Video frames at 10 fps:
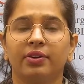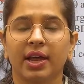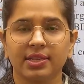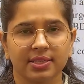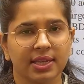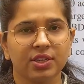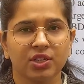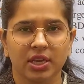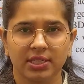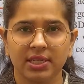drastic
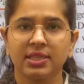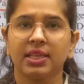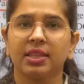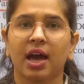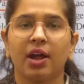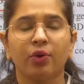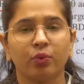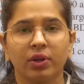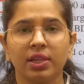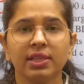changes in our
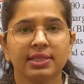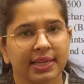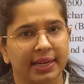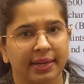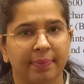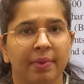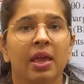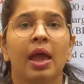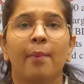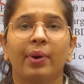rural setup.
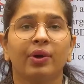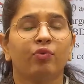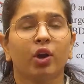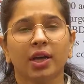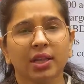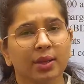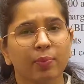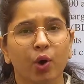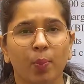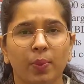But what are the
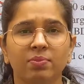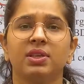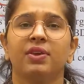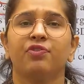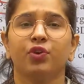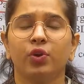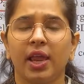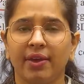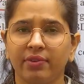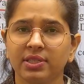problems? If you
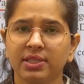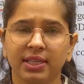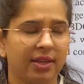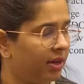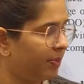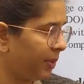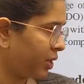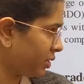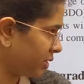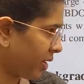will ever see,
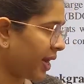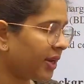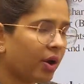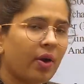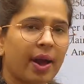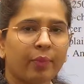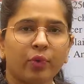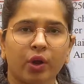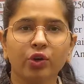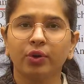because right now
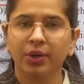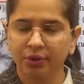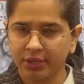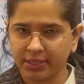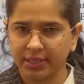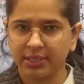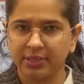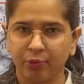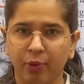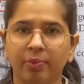I'm not going to discuss
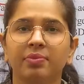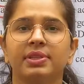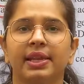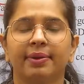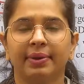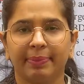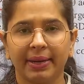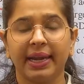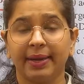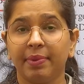the problems,
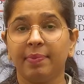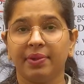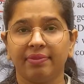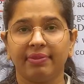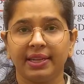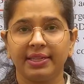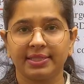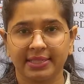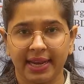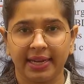but let me briefly
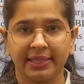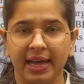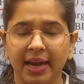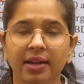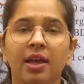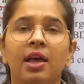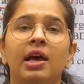state that.